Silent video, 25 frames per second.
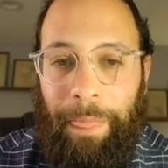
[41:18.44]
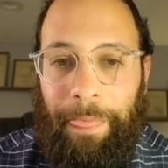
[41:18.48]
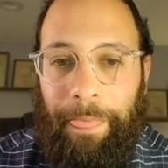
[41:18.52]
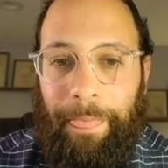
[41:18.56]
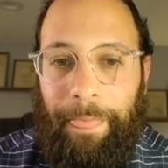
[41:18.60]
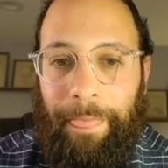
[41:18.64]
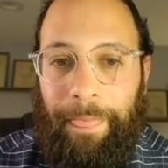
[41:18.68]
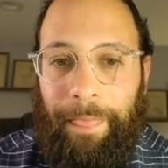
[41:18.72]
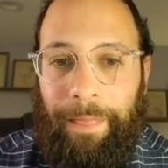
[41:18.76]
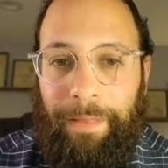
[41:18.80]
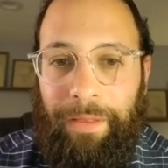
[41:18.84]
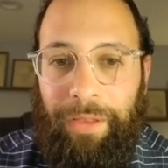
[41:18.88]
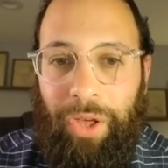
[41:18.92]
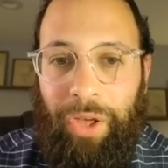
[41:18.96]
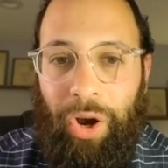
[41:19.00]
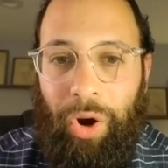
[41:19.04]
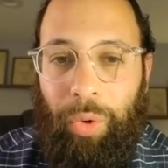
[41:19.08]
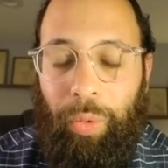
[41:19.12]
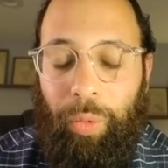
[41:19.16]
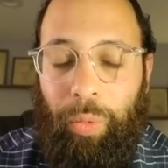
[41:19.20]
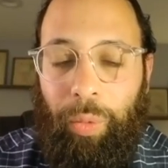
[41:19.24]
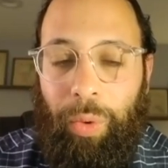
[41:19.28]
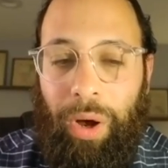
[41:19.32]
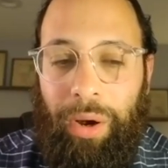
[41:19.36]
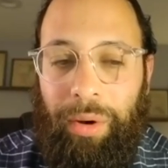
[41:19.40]
Rebbe
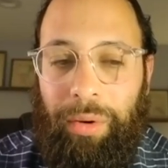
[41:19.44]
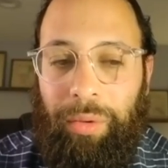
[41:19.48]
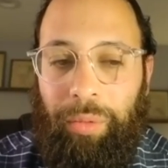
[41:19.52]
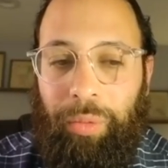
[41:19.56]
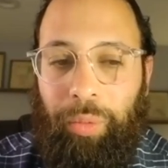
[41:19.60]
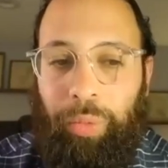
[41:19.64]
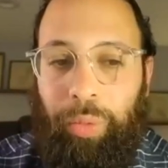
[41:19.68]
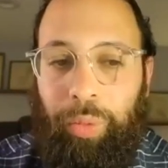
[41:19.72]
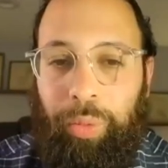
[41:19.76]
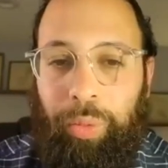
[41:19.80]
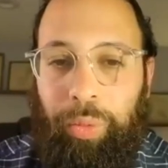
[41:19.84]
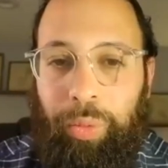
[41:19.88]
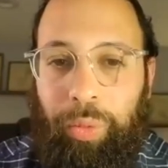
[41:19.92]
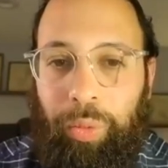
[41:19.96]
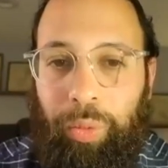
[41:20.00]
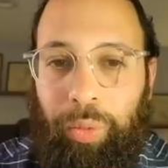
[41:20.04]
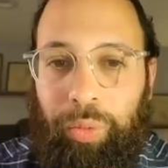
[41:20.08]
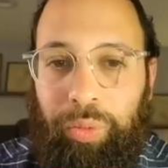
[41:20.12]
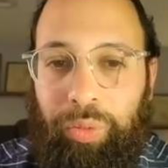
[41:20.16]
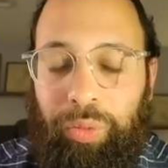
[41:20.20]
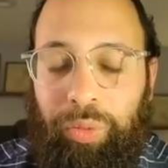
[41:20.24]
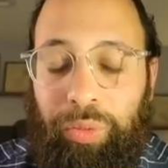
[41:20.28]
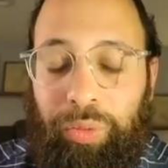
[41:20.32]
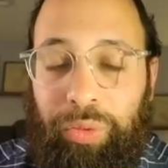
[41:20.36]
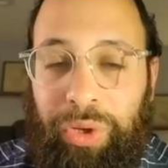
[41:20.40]

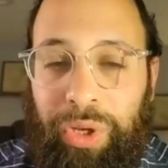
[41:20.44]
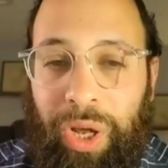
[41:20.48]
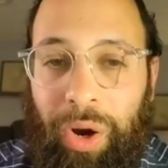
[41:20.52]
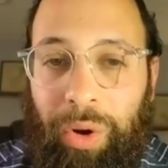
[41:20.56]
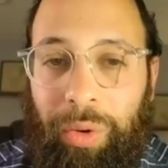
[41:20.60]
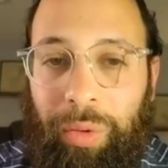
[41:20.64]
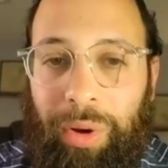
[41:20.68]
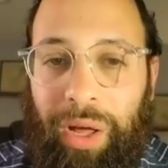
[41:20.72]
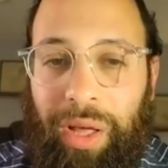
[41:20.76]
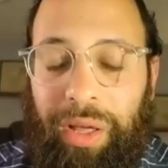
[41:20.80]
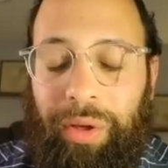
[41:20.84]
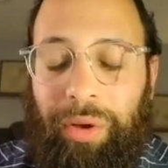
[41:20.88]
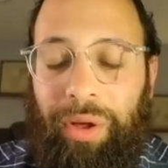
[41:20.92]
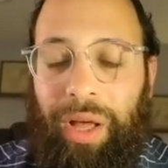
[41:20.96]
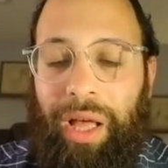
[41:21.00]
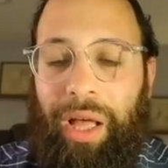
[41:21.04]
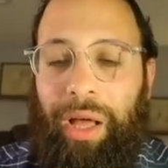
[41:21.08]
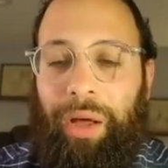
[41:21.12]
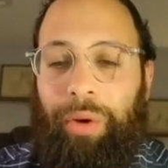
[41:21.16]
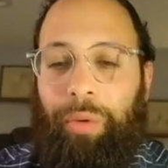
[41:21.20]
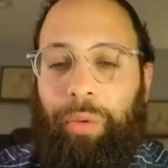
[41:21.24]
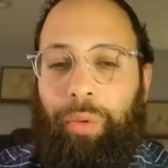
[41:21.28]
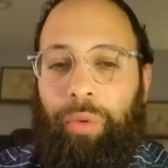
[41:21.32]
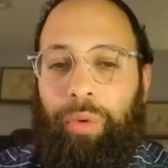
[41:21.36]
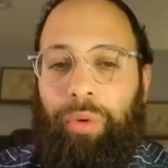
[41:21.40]

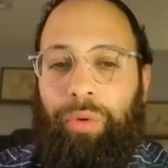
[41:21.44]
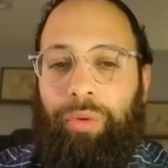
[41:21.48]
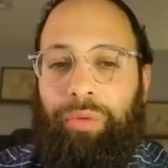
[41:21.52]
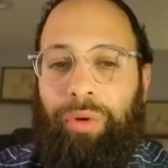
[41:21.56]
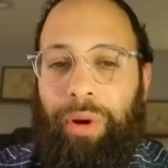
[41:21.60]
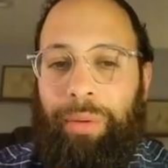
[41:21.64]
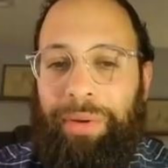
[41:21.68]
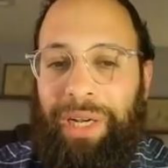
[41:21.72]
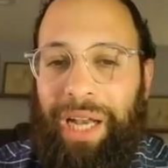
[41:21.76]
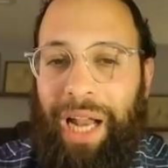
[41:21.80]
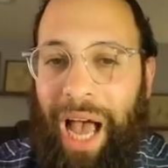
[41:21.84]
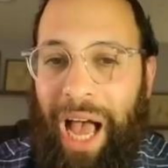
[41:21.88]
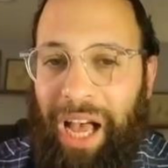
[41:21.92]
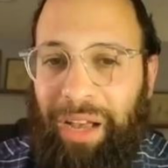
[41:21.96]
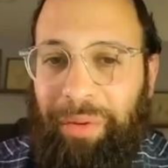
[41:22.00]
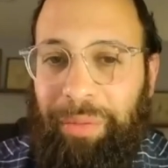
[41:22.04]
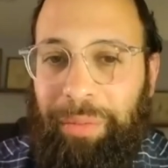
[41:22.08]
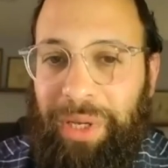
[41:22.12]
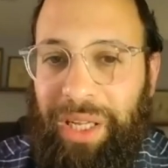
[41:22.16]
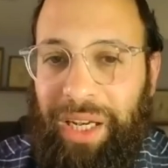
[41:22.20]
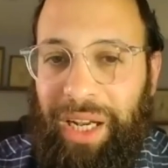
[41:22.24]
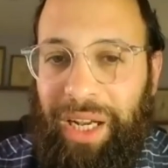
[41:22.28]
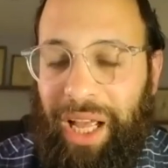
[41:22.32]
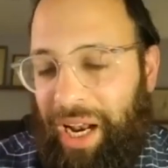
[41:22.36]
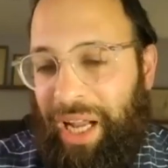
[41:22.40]

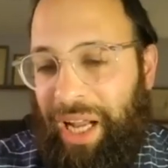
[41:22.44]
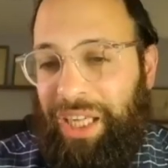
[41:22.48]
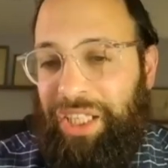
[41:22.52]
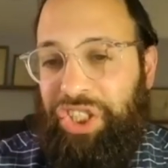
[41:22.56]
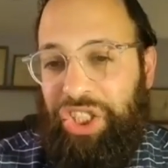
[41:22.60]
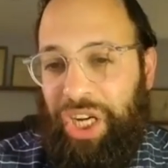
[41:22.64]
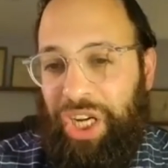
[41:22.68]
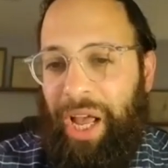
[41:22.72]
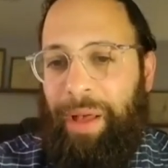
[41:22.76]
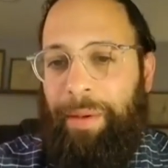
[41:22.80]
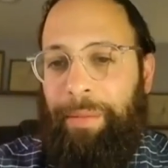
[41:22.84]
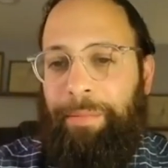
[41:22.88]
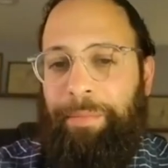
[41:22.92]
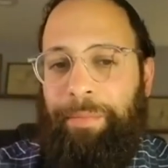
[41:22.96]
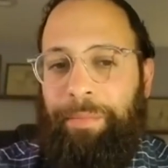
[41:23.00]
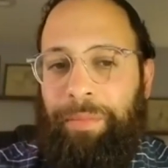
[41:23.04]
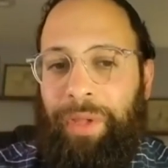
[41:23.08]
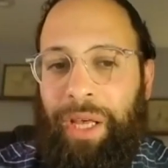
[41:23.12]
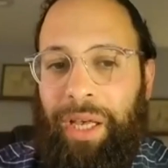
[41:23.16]
Nachman and Hashem